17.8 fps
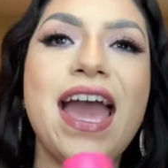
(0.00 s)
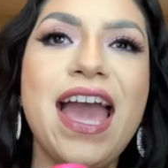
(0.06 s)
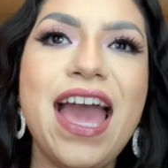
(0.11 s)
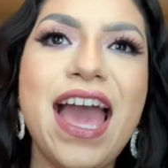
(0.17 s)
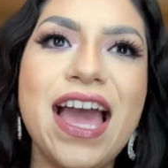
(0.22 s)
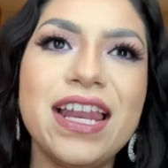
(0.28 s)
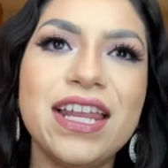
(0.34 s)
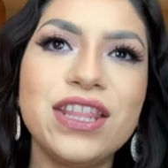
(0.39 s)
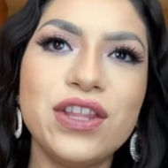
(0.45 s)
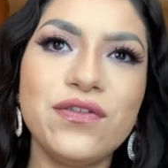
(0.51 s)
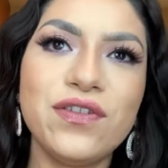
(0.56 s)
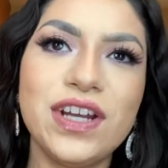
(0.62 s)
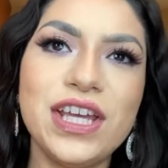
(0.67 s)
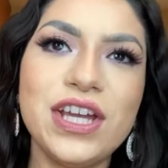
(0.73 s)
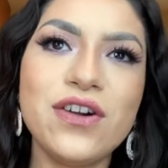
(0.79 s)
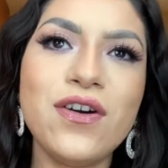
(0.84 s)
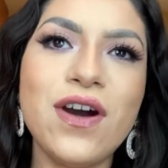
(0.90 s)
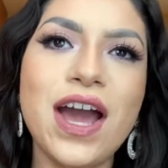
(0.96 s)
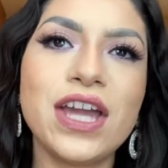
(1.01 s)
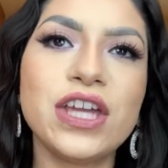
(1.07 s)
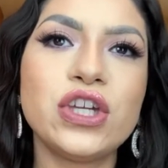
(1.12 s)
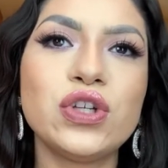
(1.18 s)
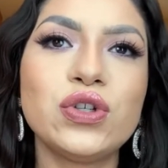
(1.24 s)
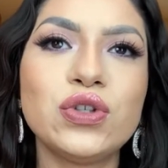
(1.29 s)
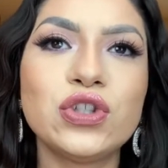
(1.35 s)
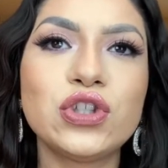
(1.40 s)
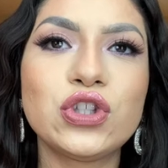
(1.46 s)
in the video I
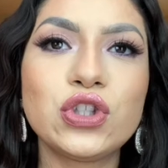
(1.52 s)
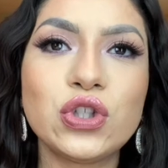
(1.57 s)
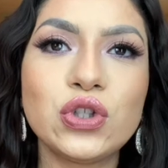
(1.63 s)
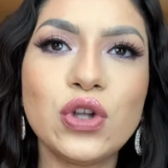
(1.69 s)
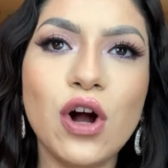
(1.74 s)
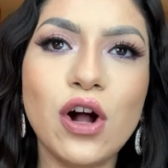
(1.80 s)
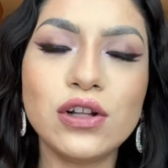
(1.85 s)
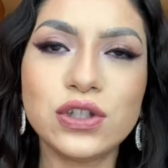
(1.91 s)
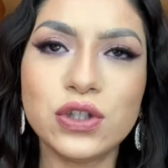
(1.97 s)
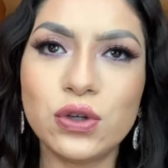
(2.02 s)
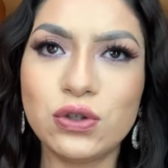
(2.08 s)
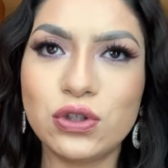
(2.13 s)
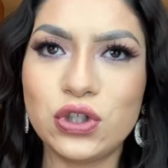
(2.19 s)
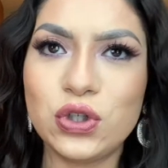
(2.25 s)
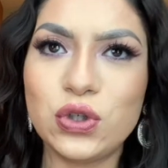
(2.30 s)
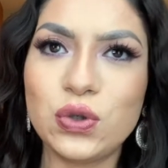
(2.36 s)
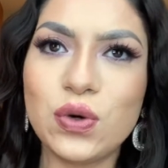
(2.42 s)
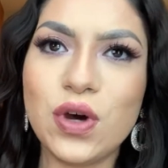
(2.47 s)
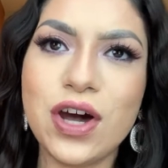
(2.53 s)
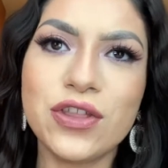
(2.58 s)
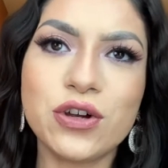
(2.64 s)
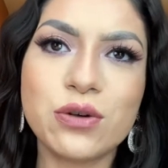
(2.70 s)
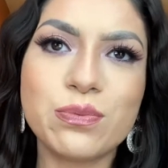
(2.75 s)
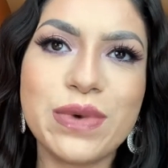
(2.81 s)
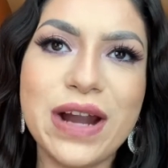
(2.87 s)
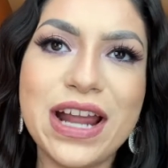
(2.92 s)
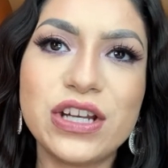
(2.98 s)
used also two other
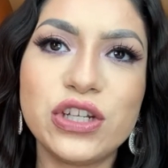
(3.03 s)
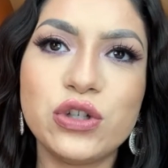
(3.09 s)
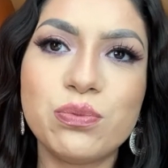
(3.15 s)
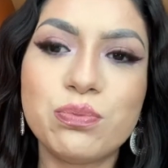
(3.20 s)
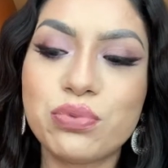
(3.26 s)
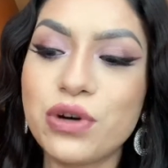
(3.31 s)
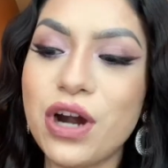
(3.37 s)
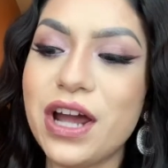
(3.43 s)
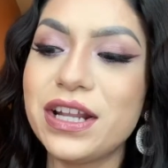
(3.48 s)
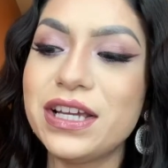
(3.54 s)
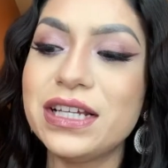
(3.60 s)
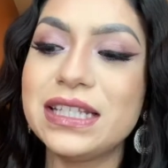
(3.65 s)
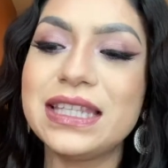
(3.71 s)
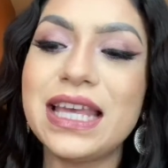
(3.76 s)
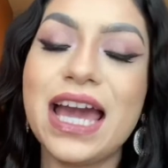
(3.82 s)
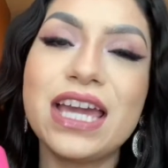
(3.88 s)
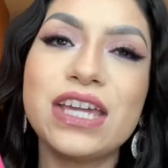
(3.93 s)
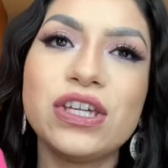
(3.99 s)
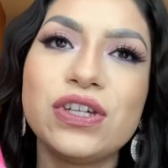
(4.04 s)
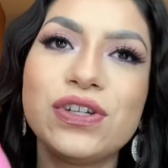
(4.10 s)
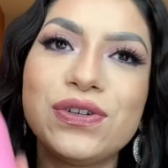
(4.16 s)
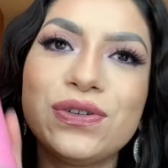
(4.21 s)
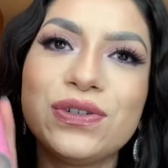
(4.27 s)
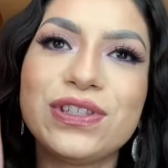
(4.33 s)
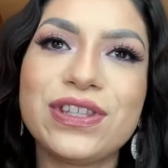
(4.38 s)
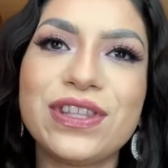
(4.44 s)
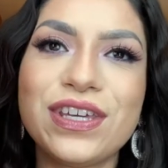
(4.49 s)
brand new products. I
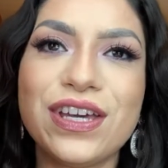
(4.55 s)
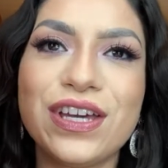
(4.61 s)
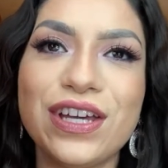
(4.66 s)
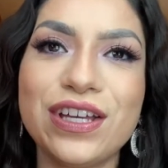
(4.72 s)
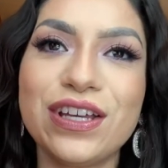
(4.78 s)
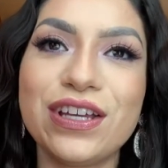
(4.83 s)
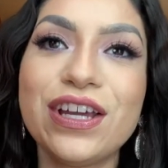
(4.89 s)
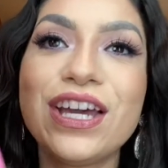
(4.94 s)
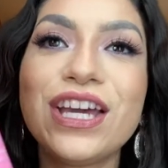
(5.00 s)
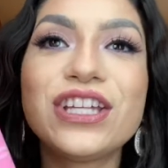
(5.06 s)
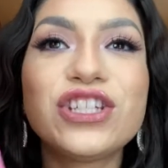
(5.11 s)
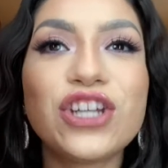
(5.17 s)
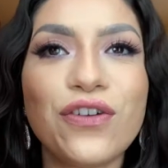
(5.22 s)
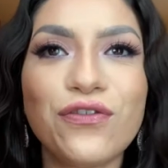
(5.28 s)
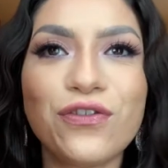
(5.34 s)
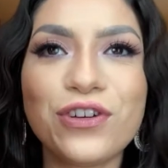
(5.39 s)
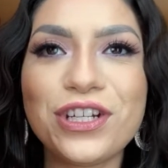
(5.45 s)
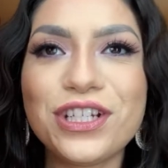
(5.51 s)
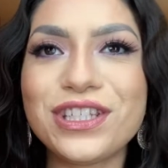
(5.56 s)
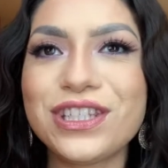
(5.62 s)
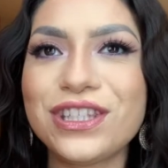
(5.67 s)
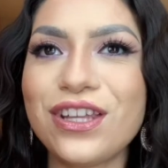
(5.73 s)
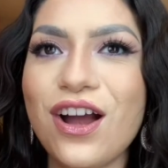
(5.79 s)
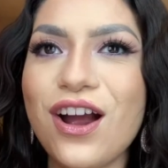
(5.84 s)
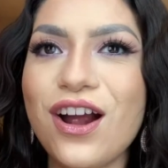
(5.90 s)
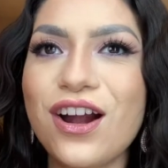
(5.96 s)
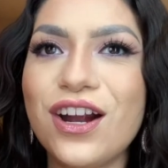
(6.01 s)
used the Jeffree
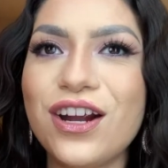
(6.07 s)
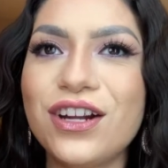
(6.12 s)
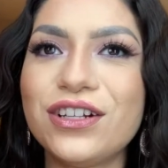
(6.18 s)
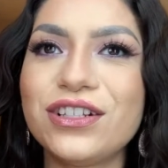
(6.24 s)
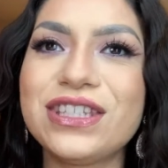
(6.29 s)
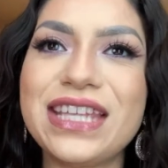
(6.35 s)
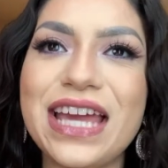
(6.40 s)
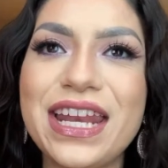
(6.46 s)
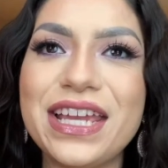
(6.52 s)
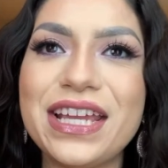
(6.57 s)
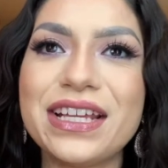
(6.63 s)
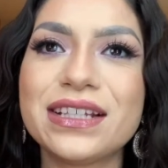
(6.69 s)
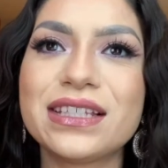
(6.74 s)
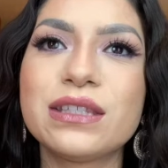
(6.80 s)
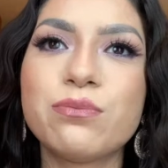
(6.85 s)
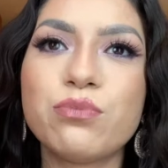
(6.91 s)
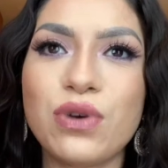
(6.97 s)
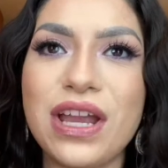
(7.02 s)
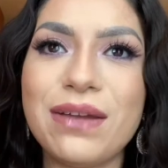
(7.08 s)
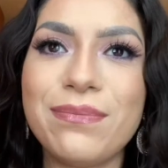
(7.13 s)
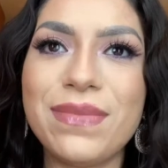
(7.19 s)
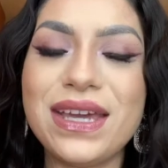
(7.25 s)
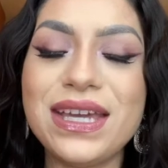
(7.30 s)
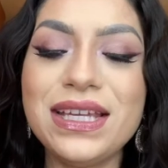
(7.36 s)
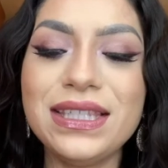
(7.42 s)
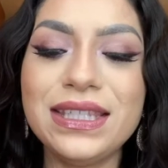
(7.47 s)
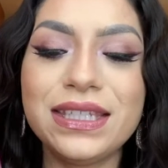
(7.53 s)
Star Setting Spray
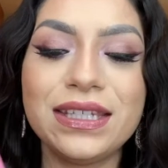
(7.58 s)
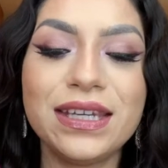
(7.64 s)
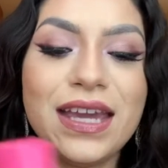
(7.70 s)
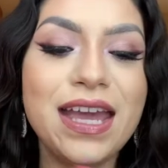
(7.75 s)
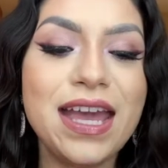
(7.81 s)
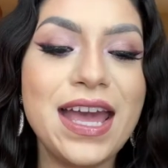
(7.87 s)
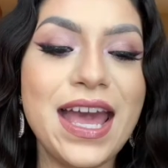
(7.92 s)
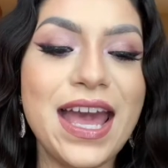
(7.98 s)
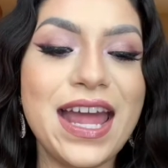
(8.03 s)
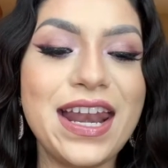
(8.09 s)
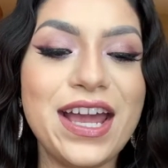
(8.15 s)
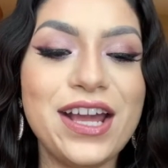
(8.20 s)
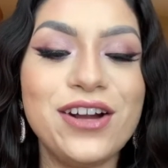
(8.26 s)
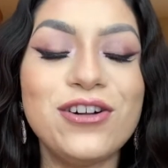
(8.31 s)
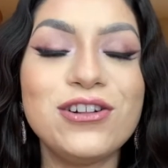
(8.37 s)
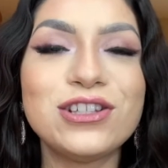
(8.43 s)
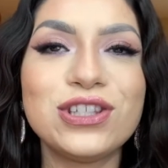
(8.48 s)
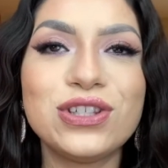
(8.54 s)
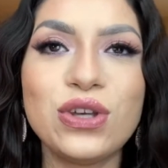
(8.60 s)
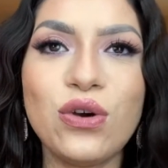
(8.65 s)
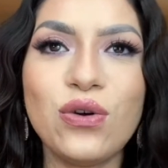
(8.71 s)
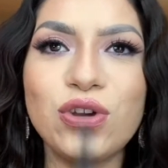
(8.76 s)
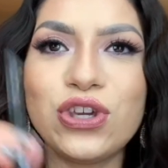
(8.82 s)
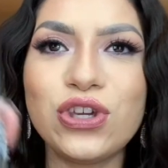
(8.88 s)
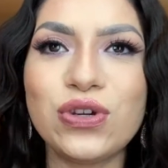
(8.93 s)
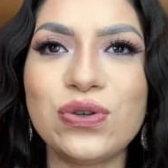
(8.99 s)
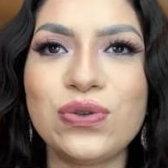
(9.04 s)
Mist, and I also
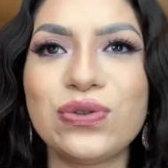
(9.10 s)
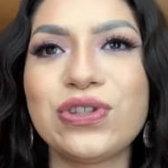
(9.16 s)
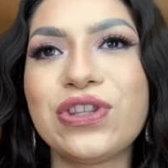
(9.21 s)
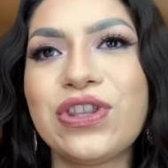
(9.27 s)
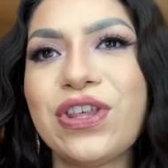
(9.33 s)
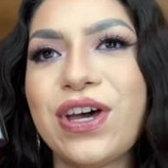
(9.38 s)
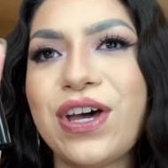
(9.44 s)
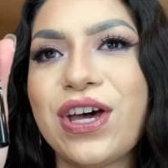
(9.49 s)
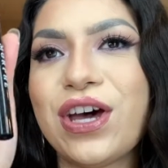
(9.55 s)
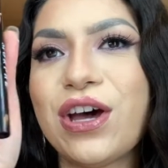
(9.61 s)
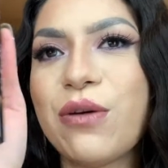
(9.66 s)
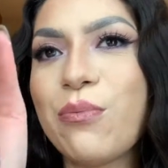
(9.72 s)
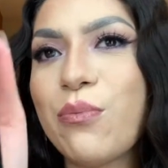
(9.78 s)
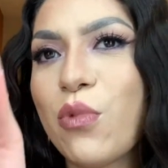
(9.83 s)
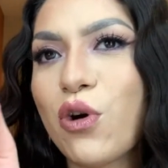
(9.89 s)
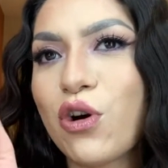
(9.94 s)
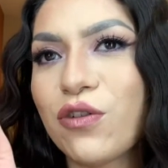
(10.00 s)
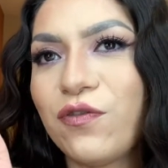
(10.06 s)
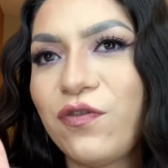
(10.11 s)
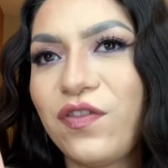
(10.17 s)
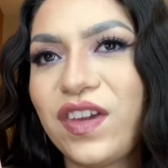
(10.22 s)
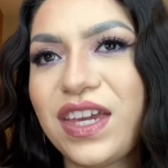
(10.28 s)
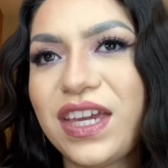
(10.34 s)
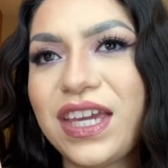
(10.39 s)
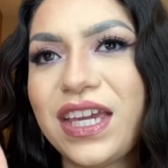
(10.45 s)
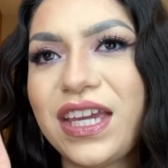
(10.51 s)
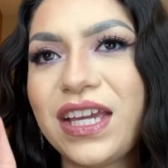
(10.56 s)
used the
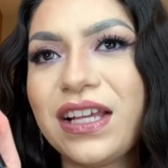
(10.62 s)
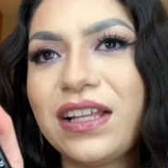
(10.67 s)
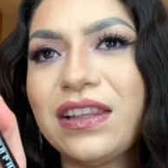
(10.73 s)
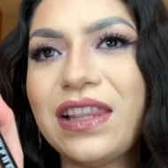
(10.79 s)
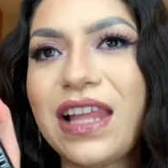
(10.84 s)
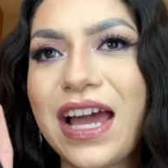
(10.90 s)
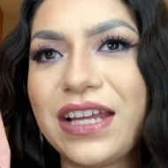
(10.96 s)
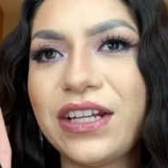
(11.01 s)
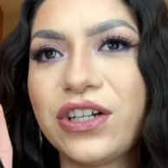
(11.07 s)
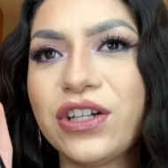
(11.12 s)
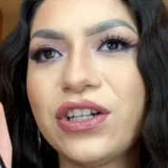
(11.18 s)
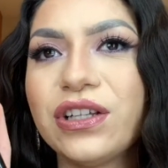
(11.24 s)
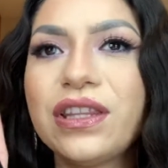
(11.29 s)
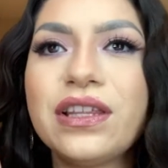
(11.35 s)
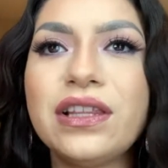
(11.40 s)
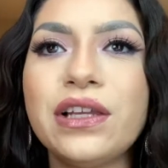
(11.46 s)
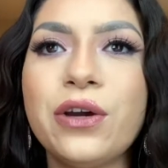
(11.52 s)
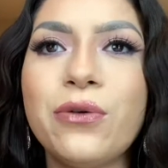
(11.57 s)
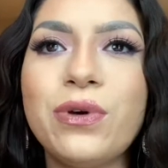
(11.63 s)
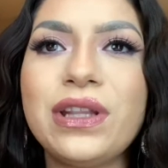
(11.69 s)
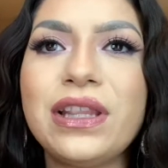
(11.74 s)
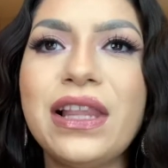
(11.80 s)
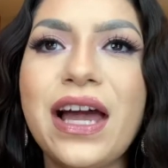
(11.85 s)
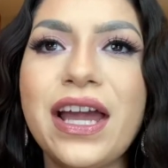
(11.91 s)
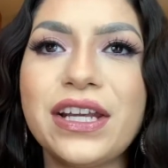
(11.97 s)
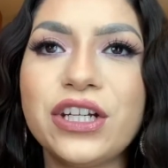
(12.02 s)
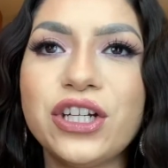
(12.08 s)
Morphe liner, the liquid
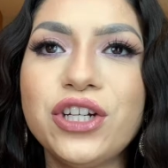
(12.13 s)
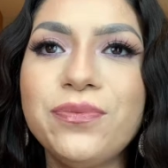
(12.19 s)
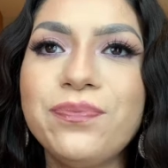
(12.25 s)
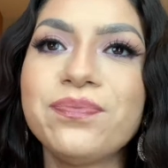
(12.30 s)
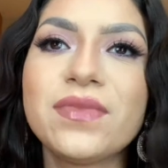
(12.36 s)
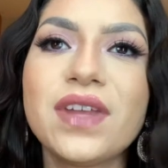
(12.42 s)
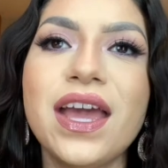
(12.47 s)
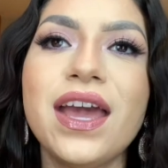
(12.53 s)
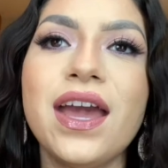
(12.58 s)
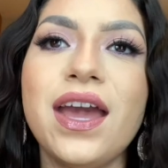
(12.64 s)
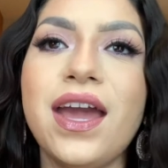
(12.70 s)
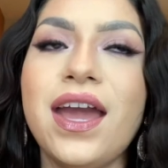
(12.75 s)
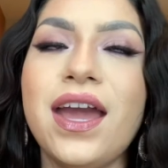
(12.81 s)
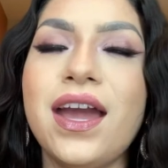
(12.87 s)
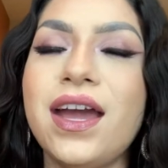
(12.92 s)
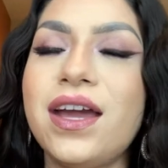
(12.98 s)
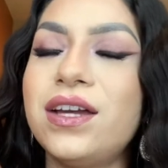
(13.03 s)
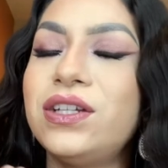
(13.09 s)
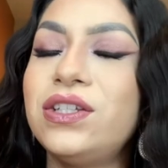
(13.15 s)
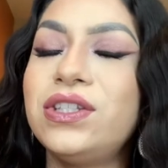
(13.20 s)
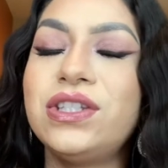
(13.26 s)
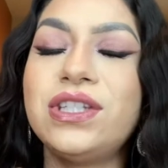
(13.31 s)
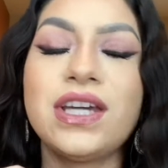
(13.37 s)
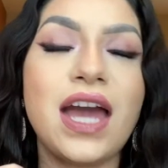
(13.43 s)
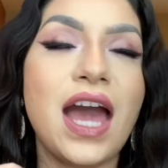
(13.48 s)
liner. And